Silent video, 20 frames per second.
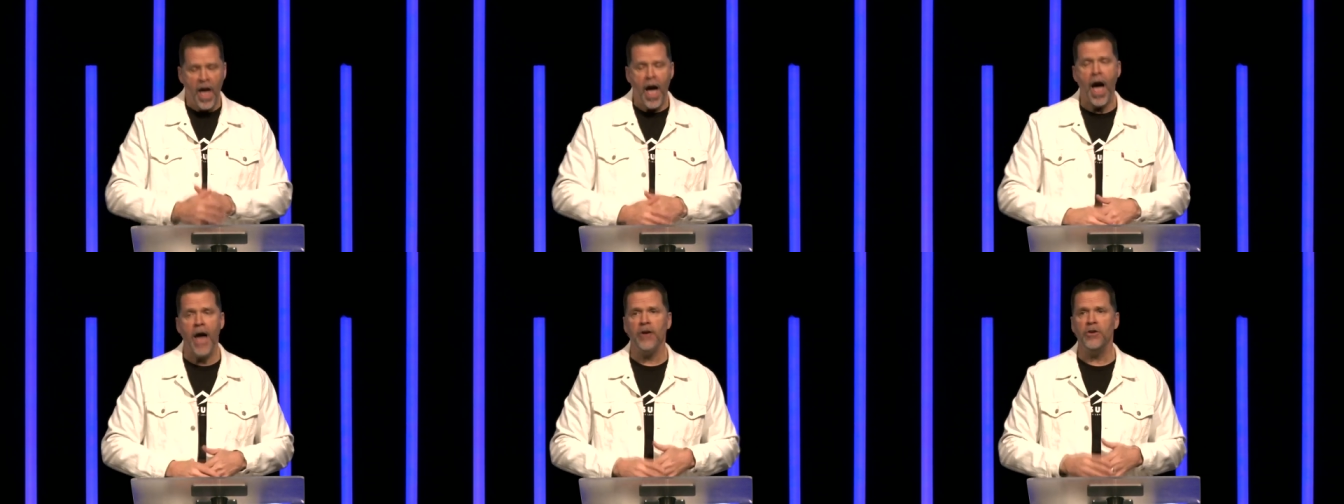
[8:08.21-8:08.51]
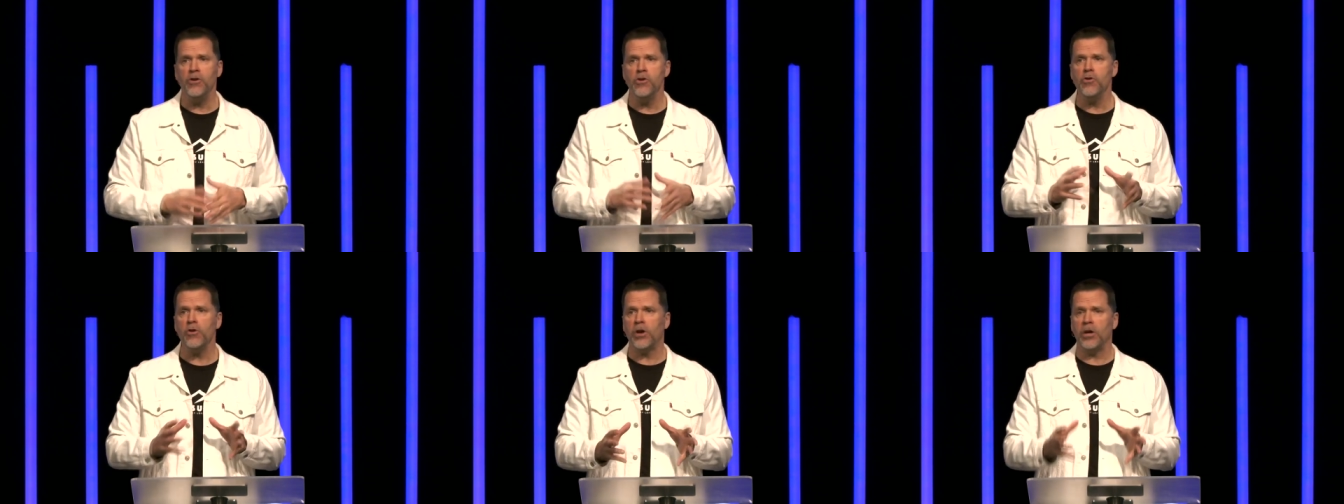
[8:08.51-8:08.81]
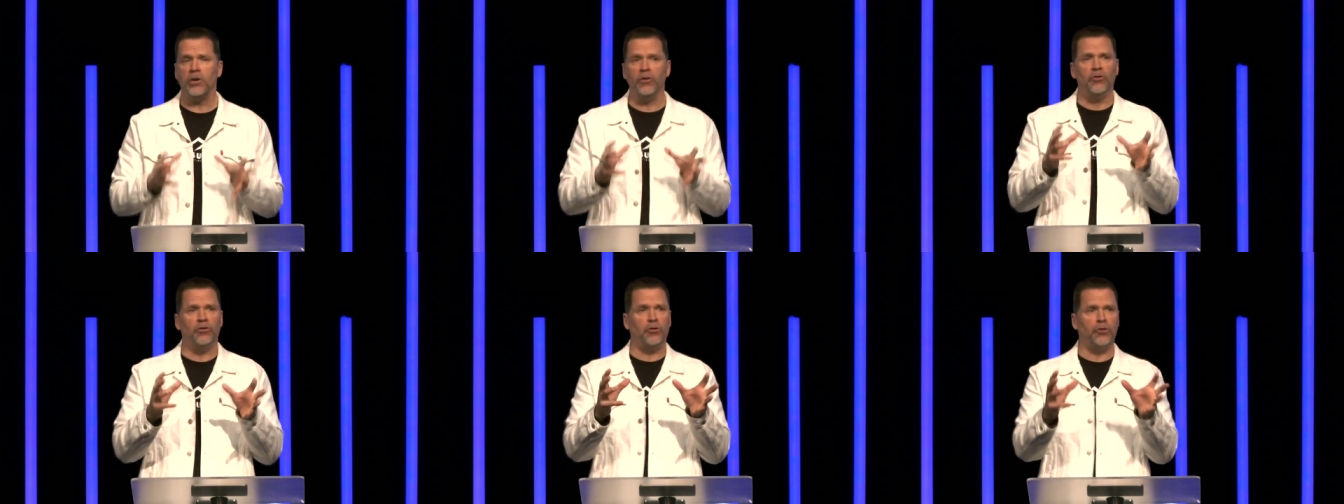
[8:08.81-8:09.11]
And you
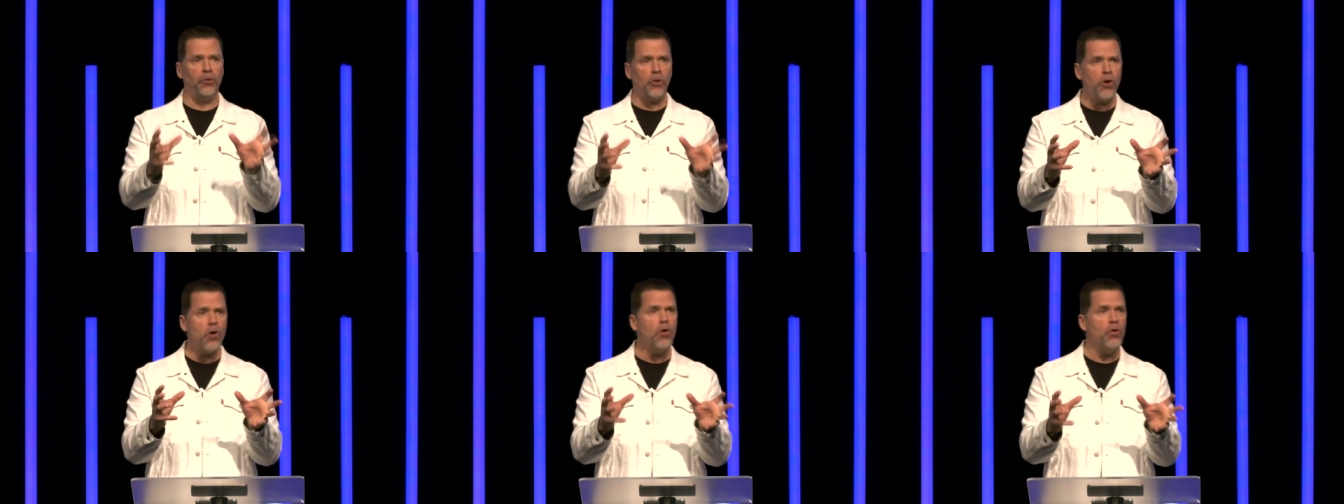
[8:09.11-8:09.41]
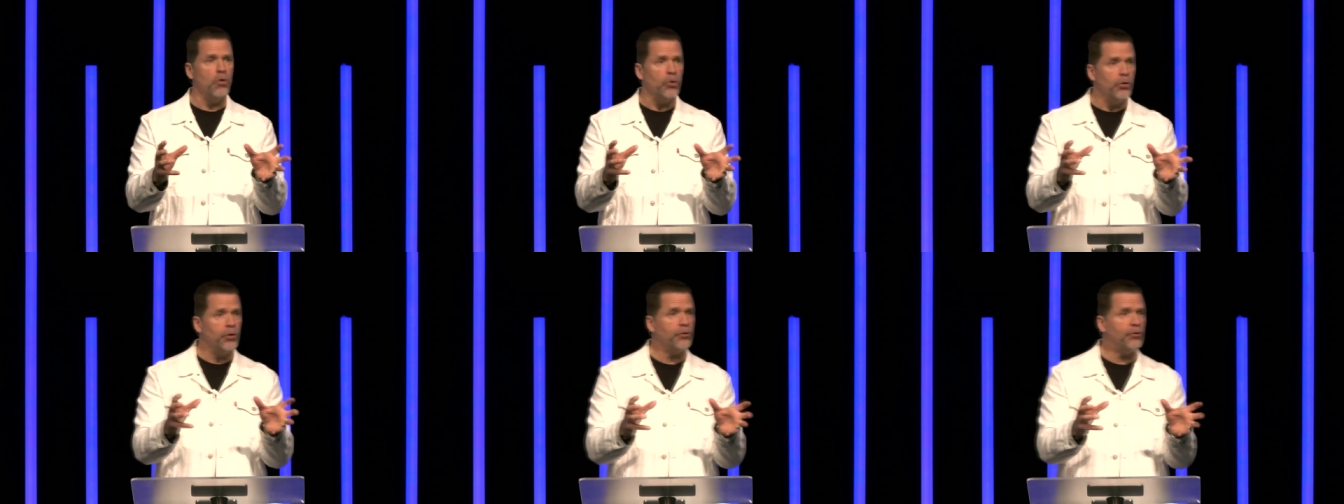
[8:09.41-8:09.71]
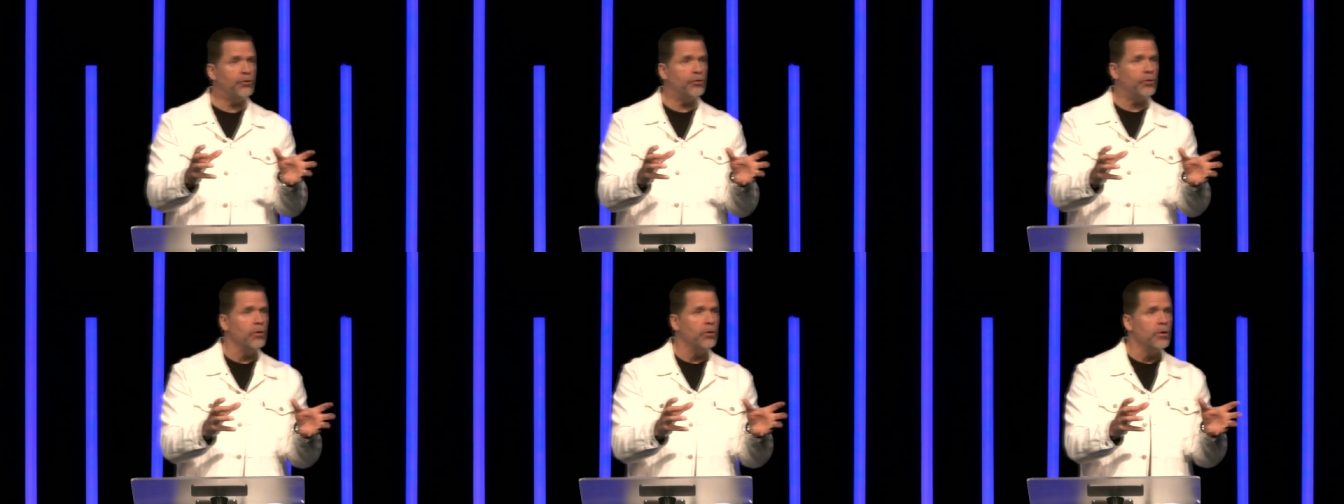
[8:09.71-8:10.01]
can
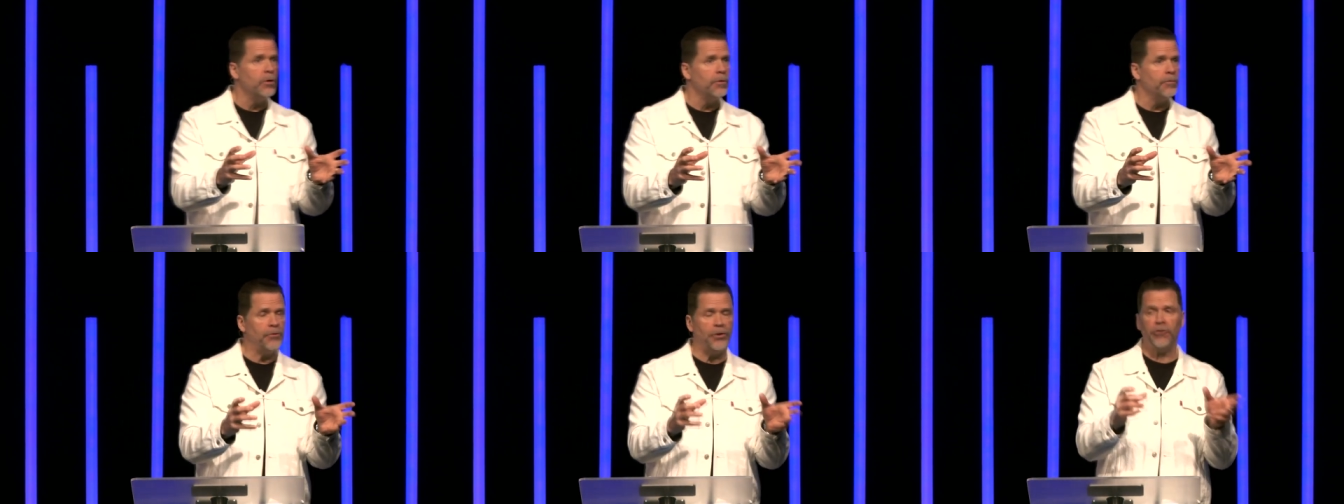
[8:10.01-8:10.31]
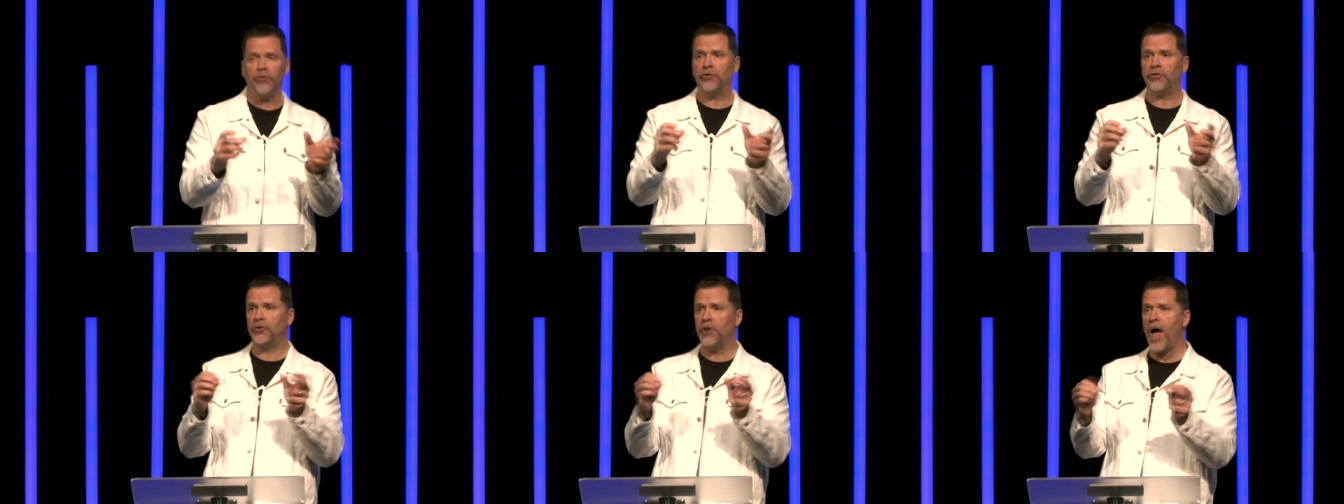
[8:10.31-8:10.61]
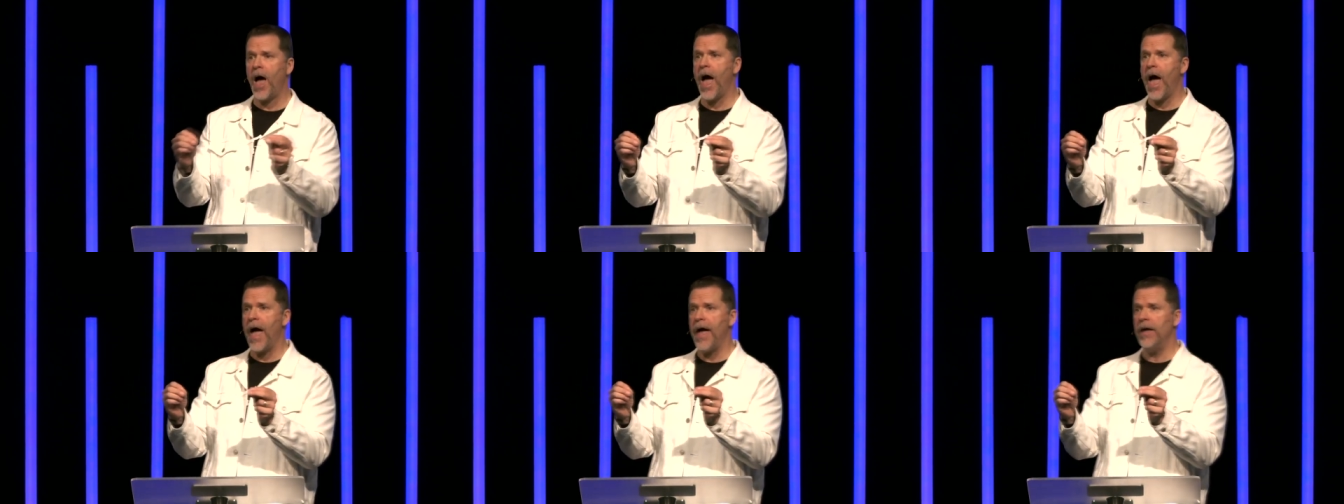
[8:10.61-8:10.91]
choose to
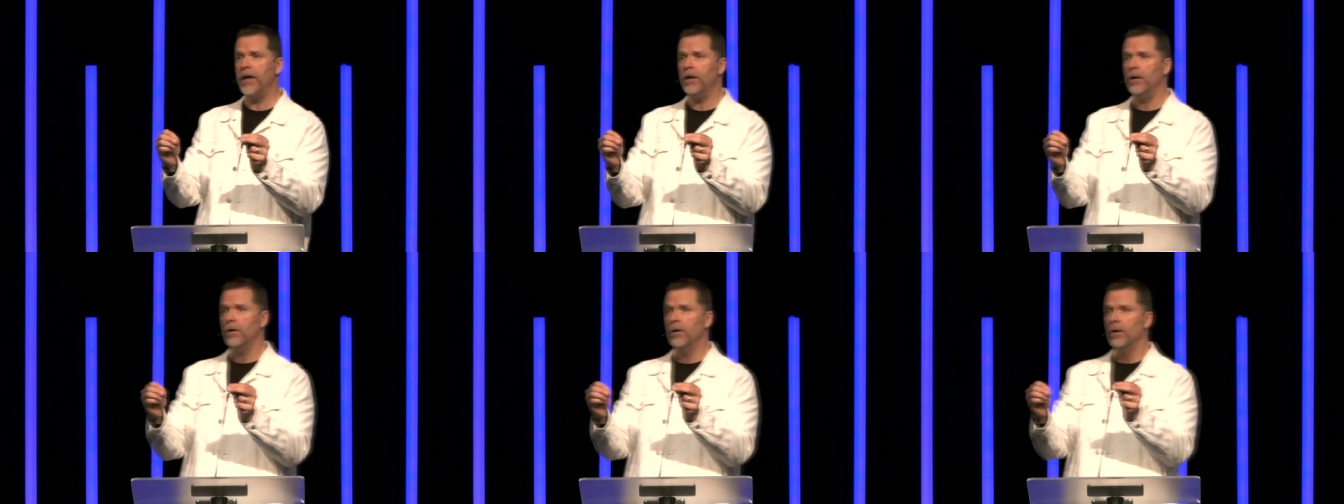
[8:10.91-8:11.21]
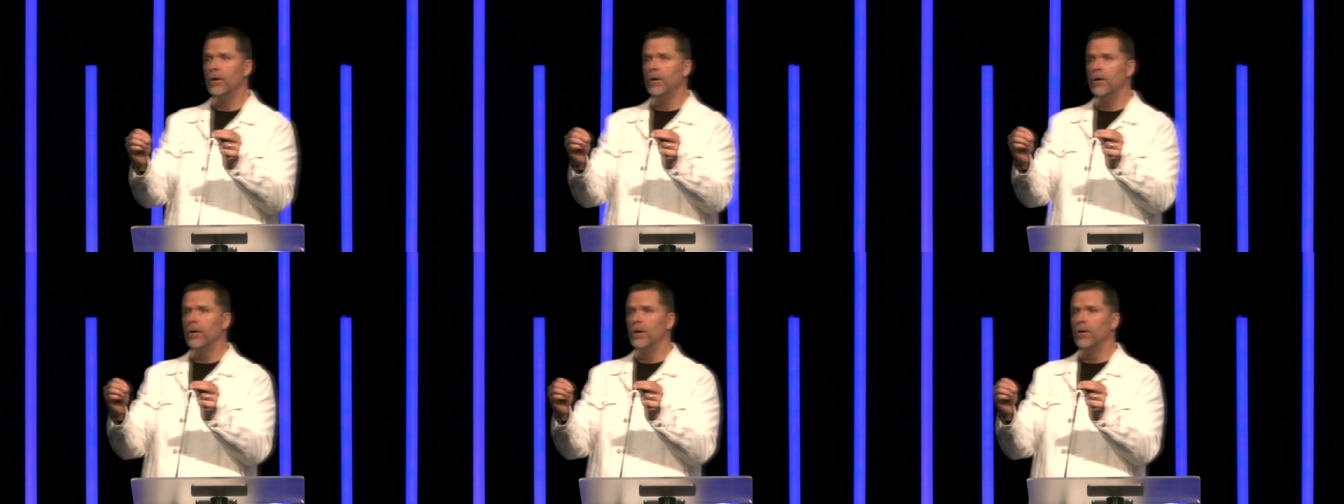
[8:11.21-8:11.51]
say,